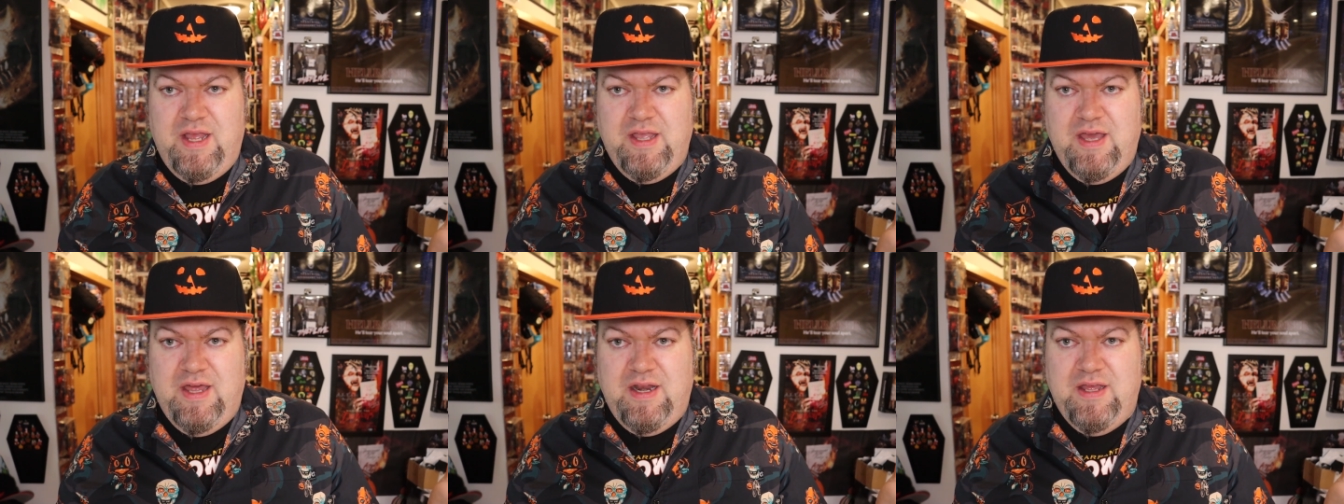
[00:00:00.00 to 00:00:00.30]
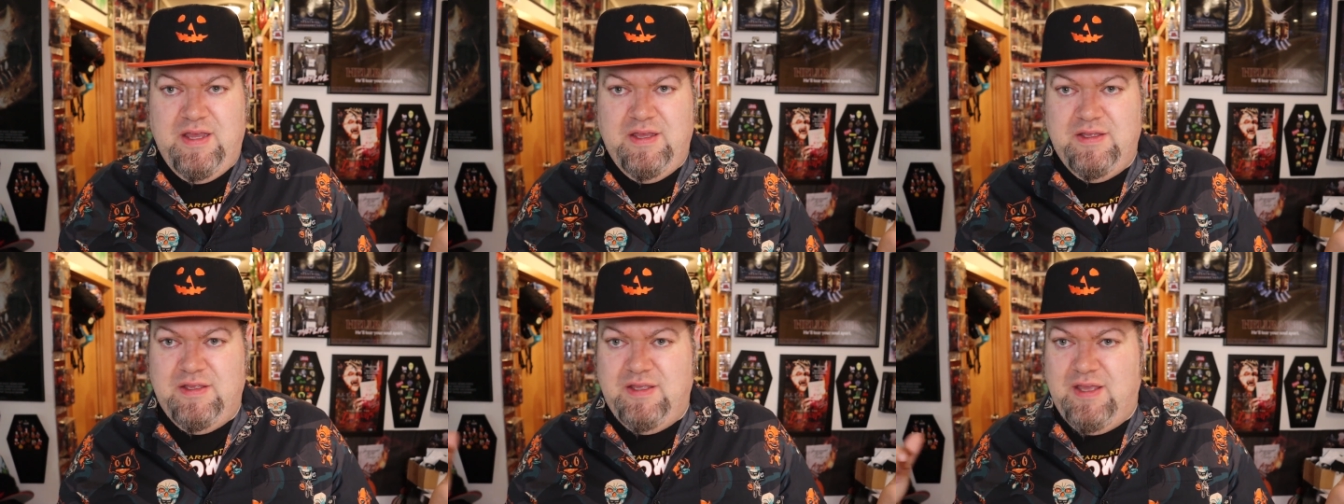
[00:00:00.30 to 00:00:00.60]
I
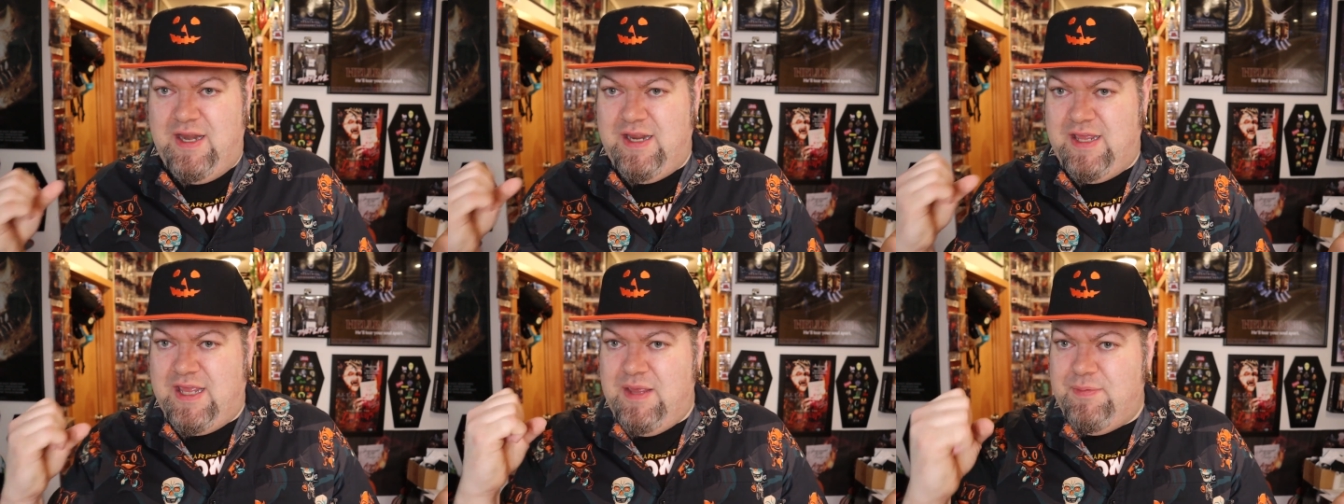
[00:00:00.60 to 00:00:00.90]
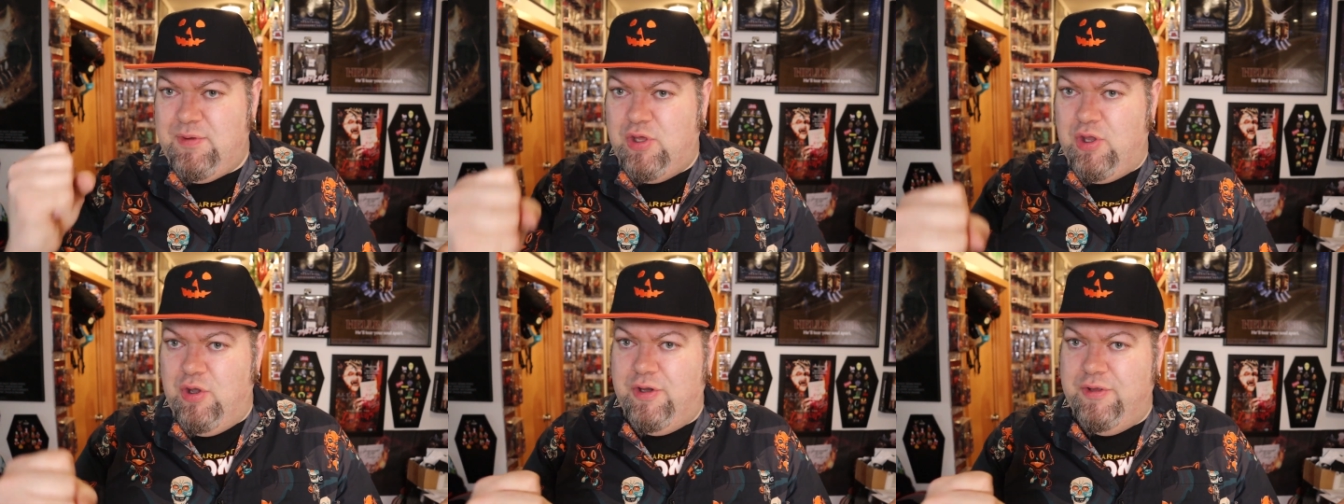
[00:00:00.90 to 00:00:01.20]
gotta gotta
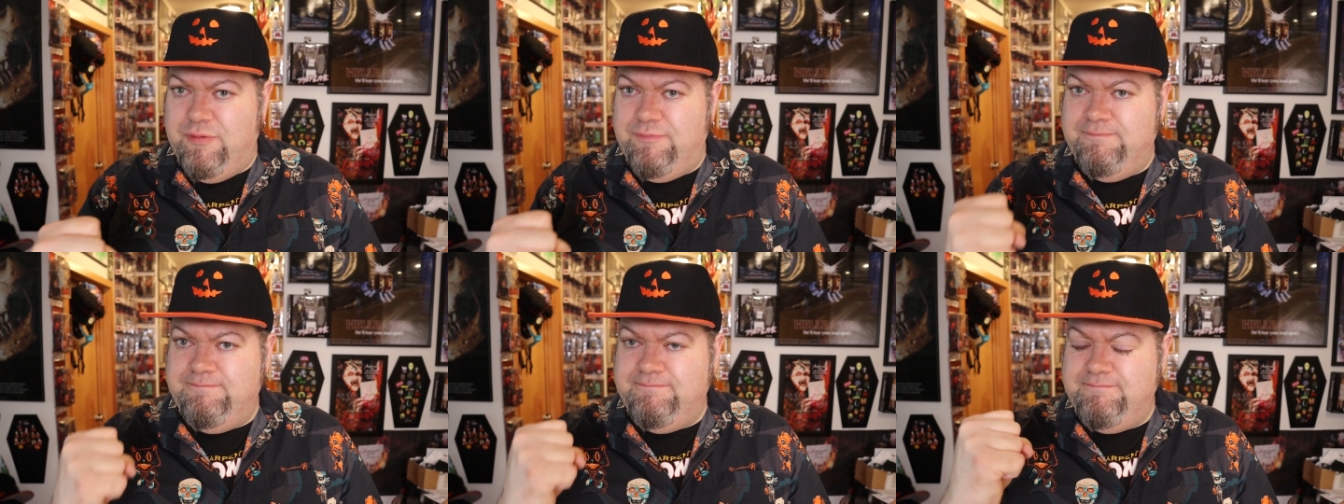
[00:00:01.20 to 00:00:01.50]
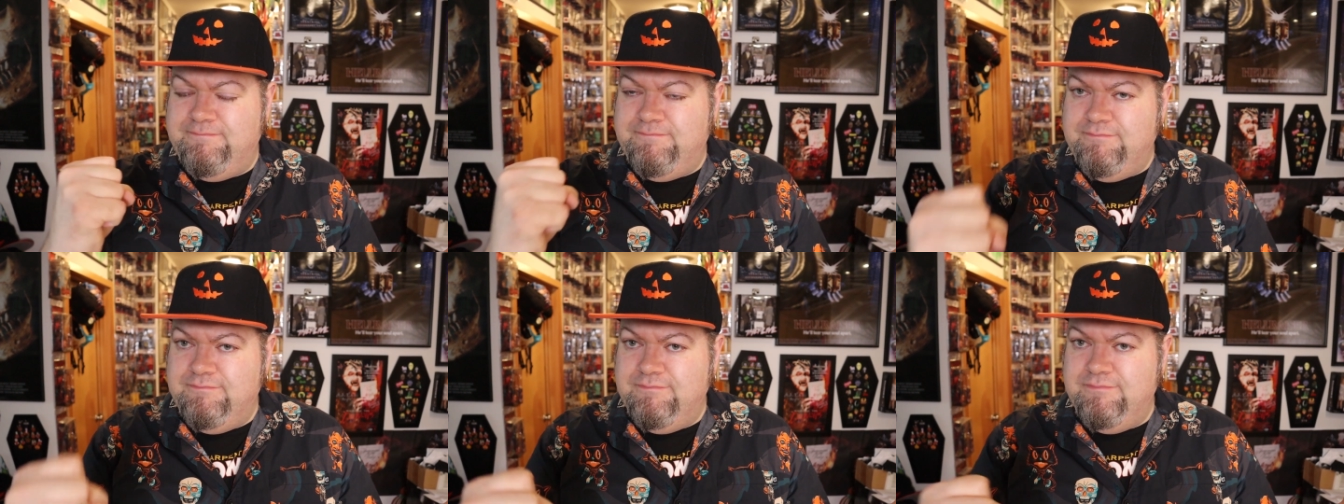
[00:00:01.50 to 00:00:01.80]
keep it going
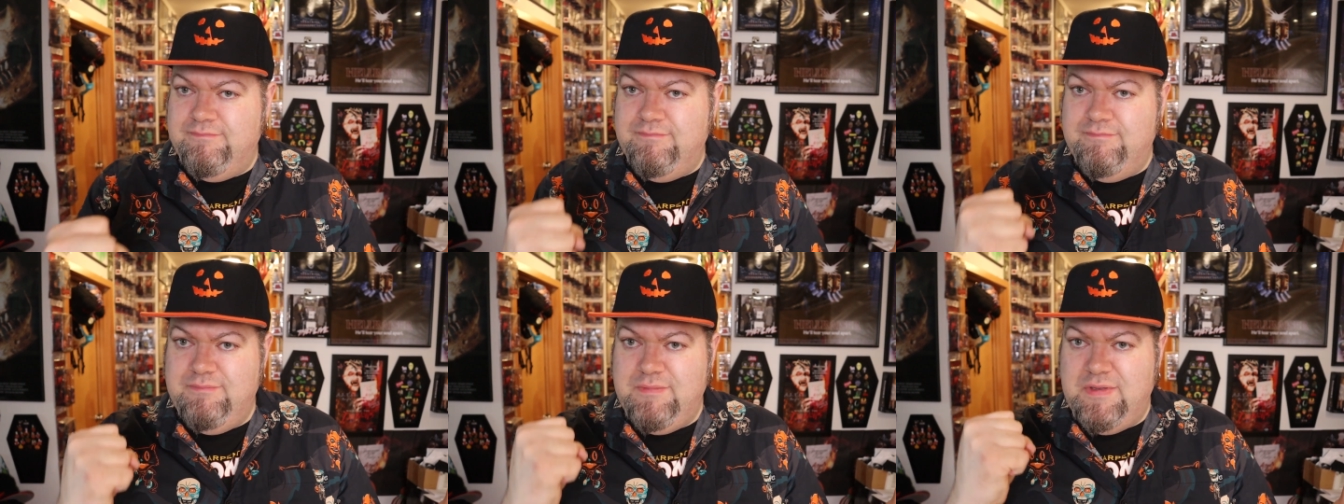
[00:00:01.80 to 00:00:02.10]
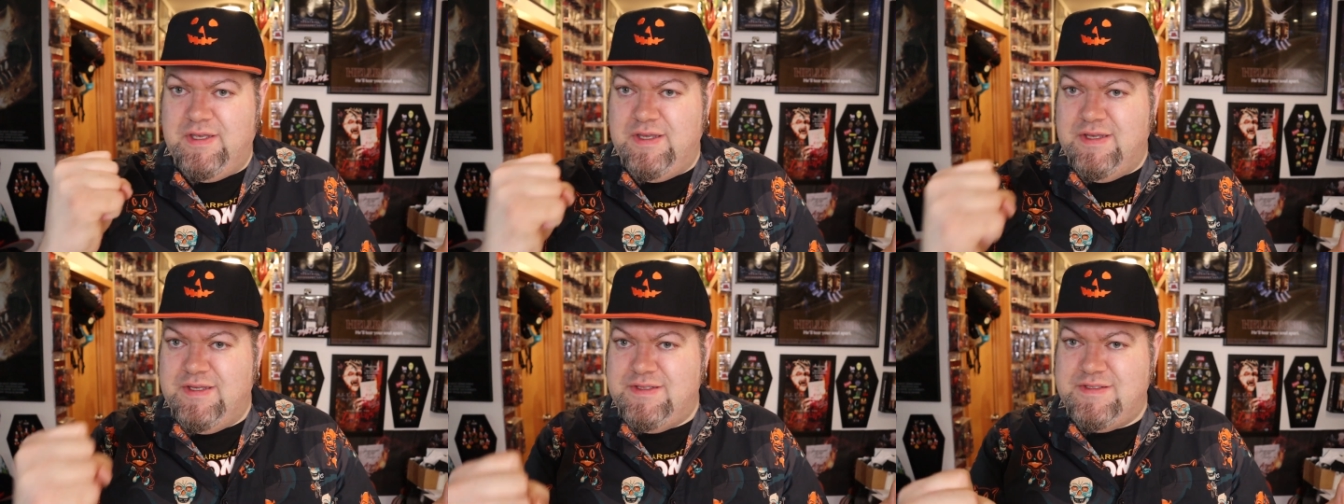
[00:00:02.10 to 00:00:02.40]

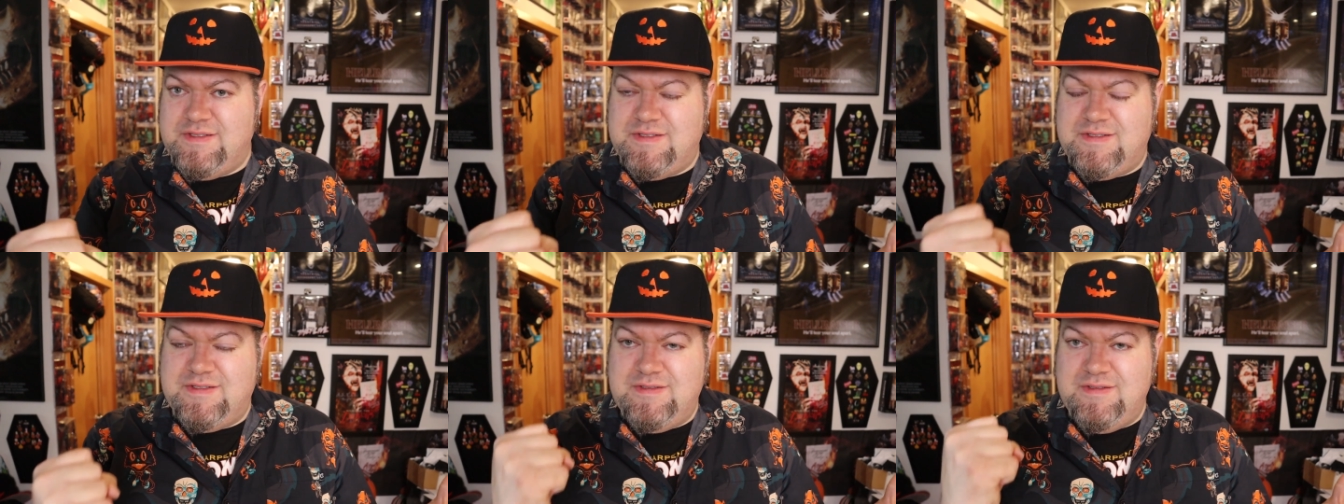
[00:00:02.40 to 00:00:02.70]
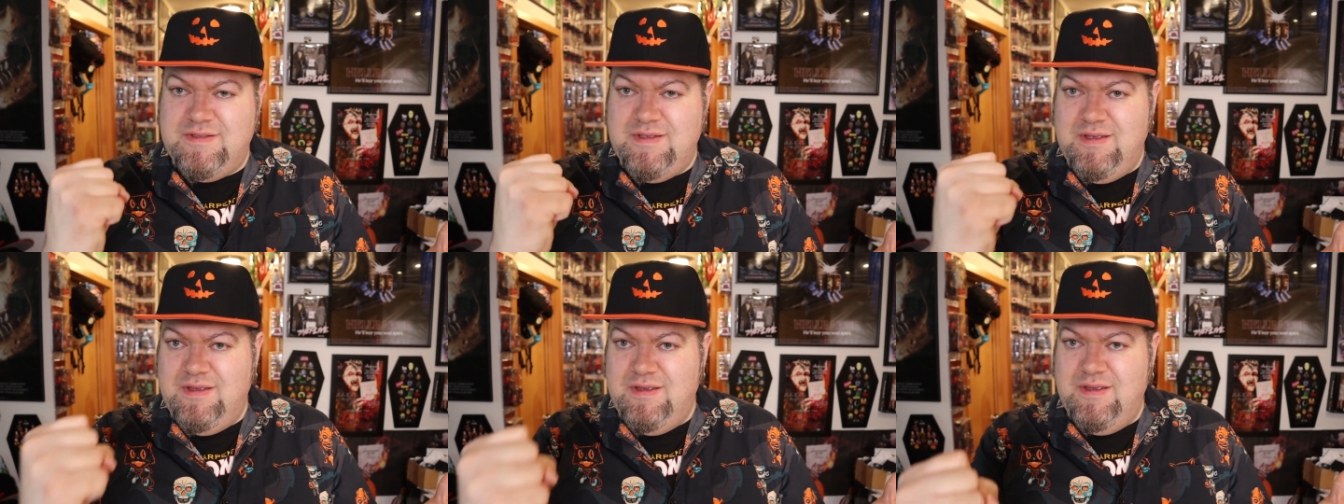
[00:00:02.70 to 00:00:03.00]
because